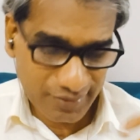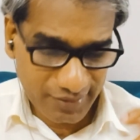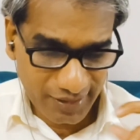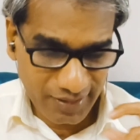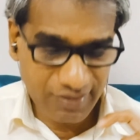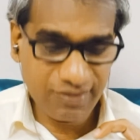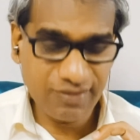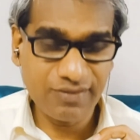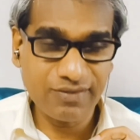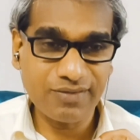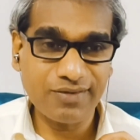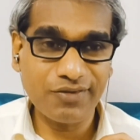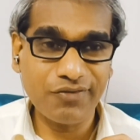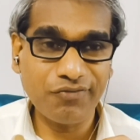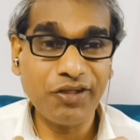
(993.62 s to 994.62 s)

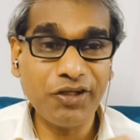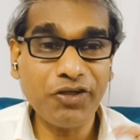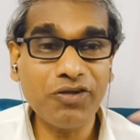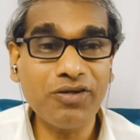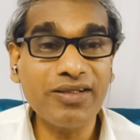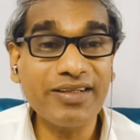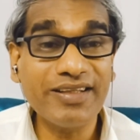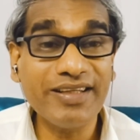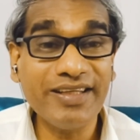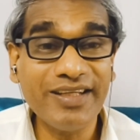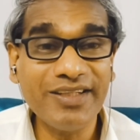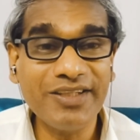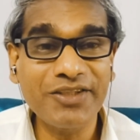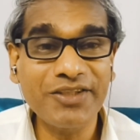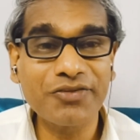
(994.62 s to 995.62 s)
then we don't
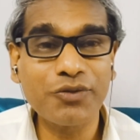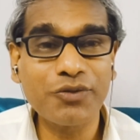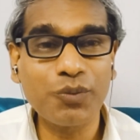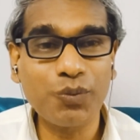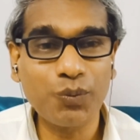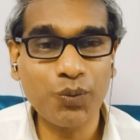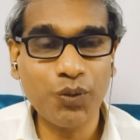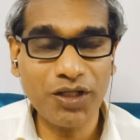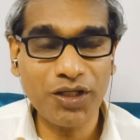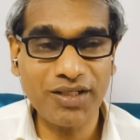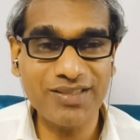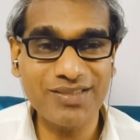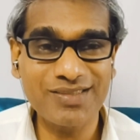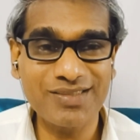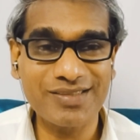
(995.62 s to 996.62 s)
eat
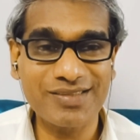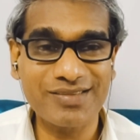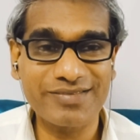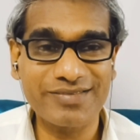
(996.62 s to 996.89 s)
what is